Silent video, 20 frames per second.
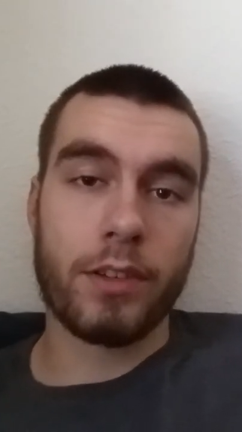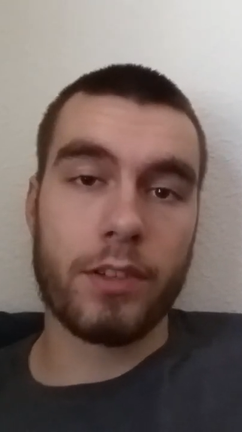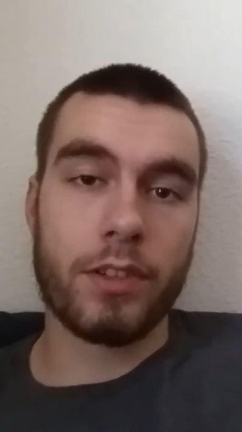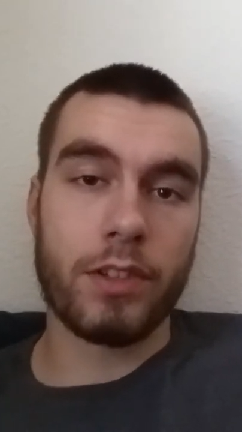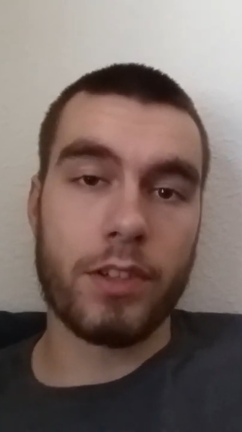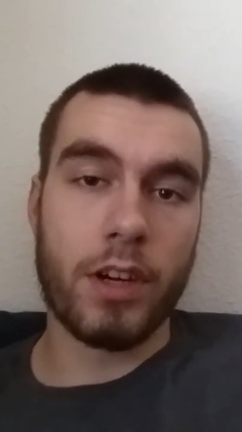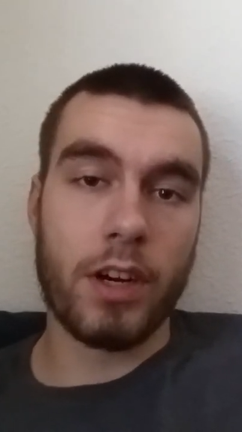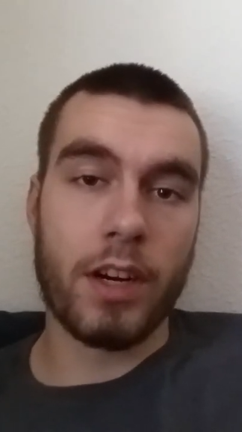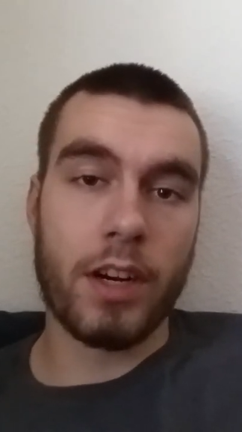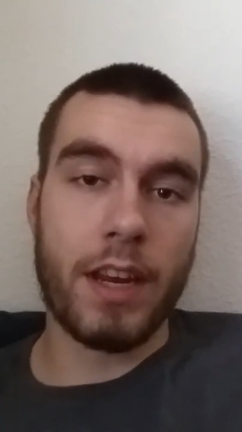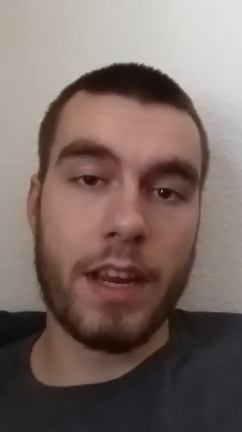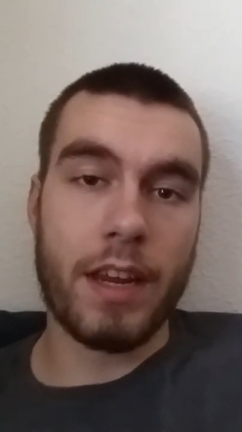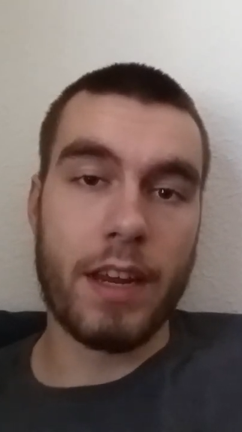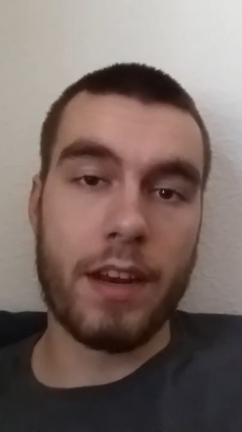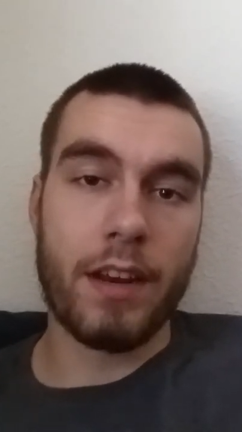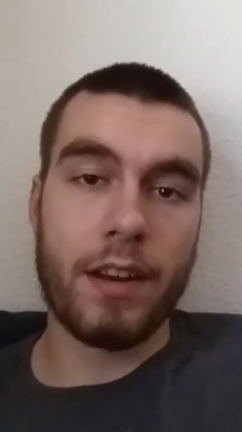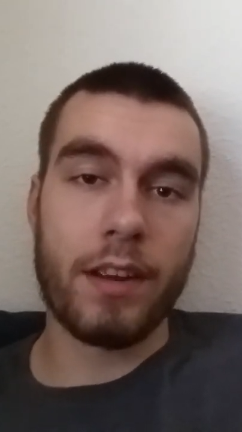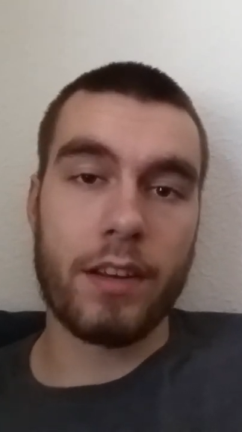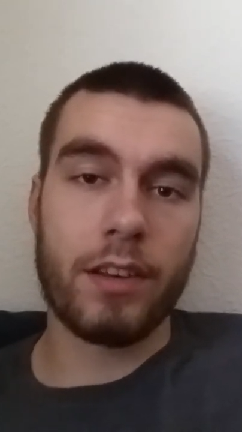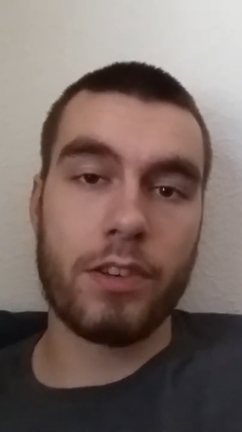
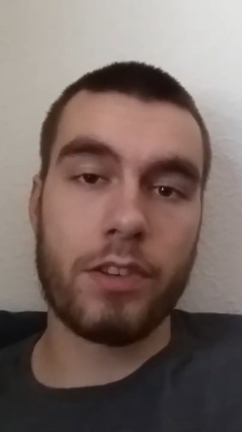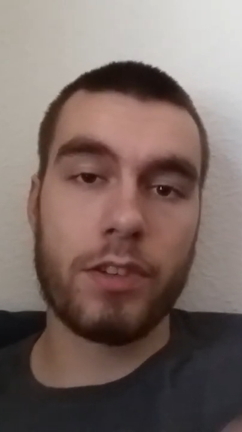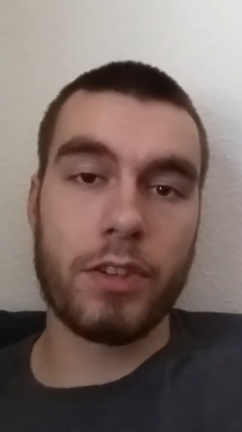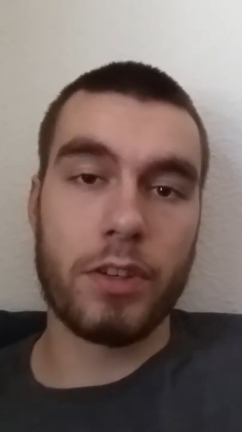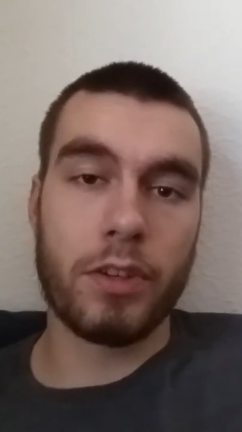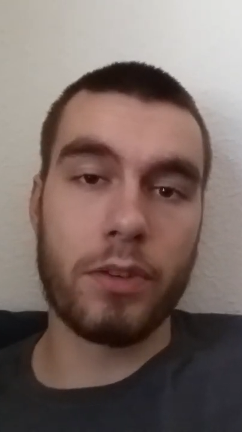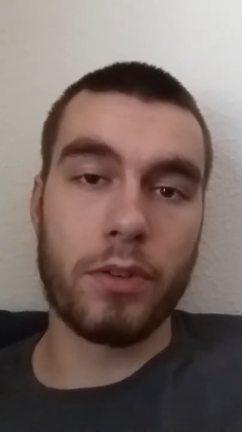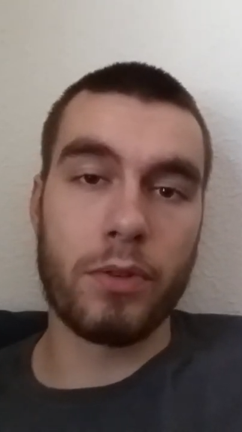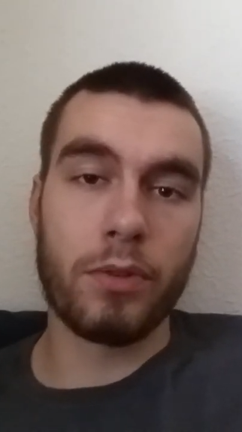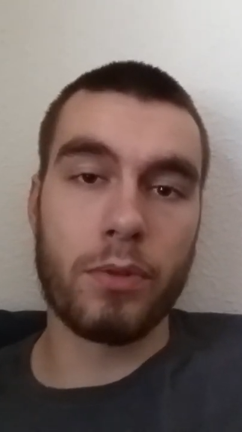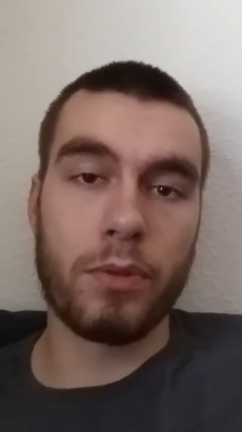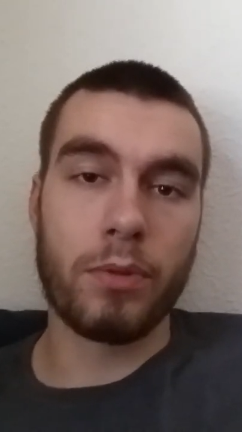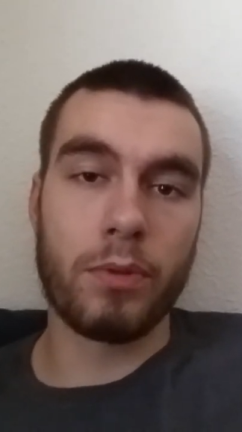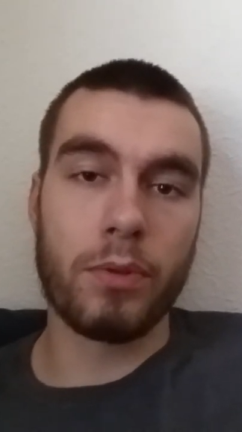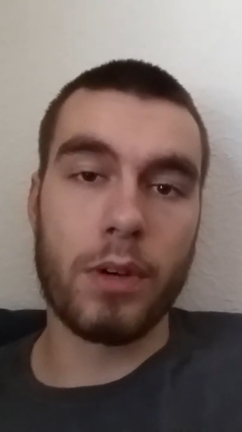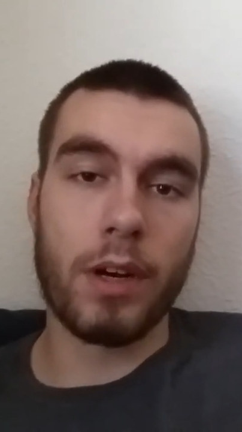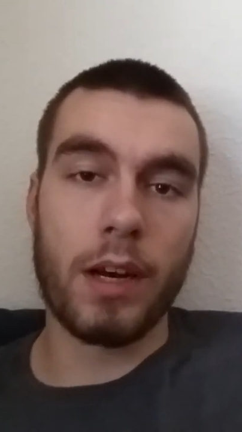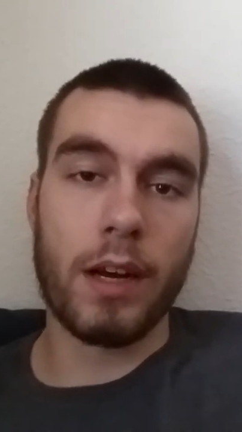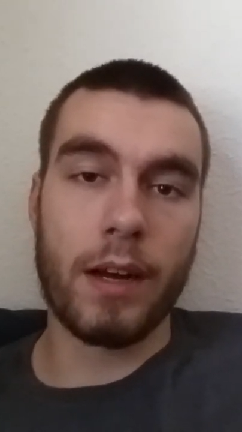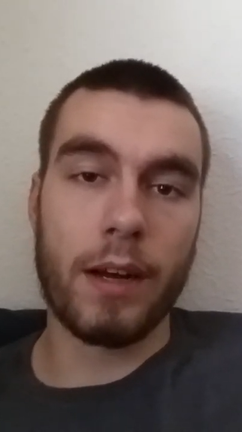started
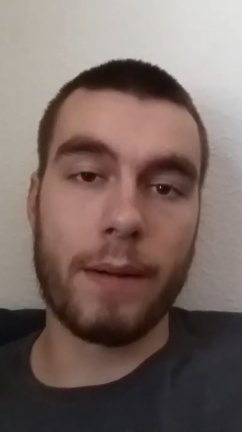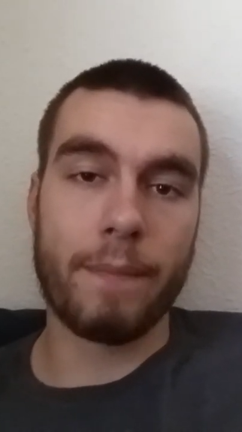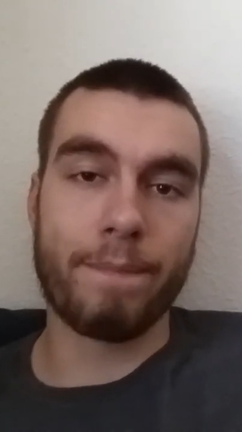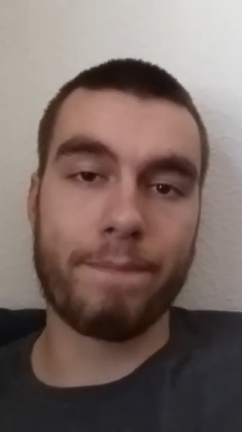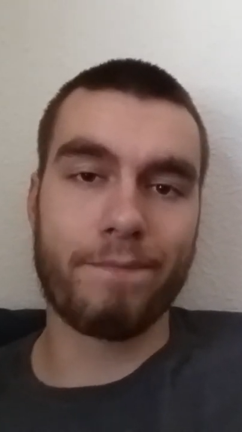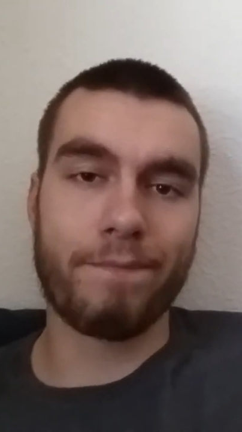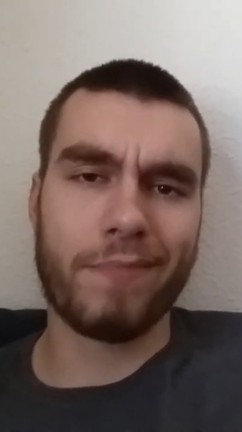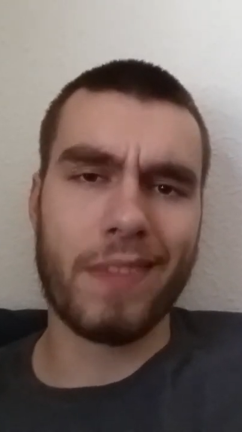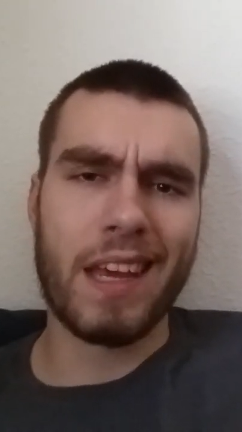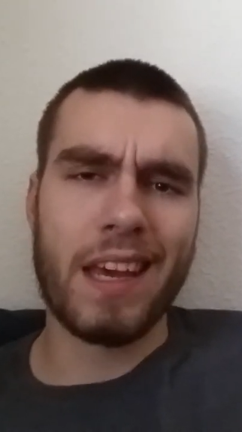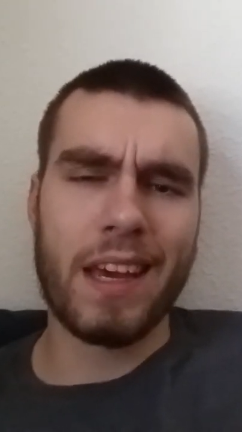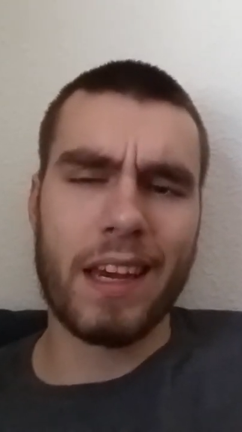to kind